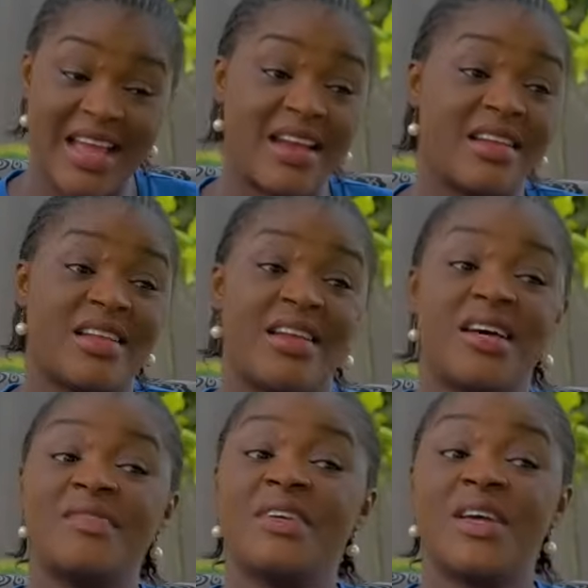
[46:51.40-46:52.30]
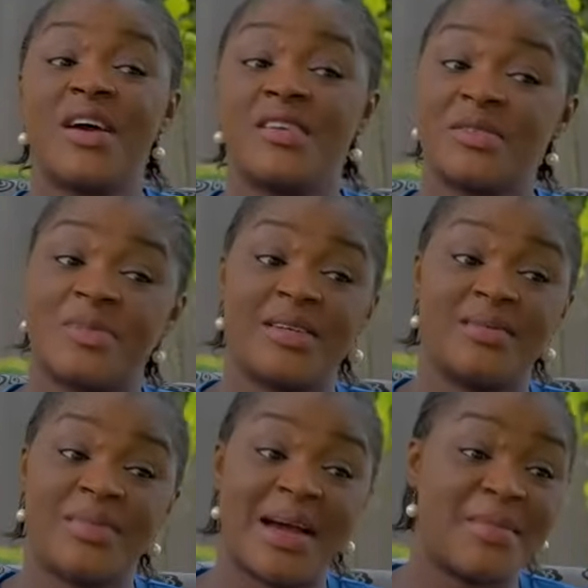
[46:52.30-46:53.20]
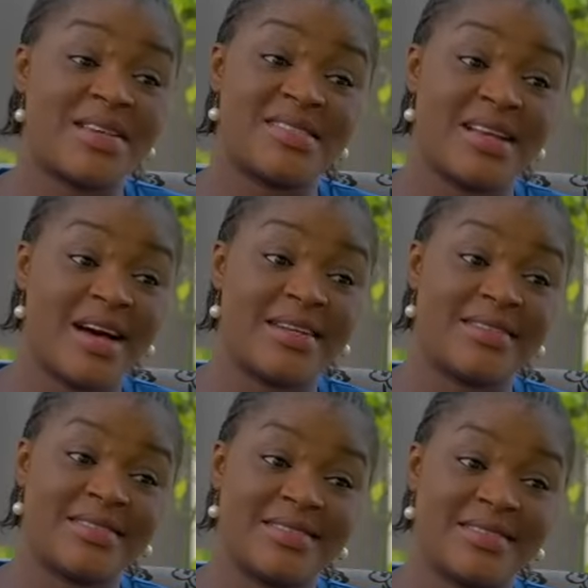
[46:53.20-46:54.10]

And a loving husband by my side.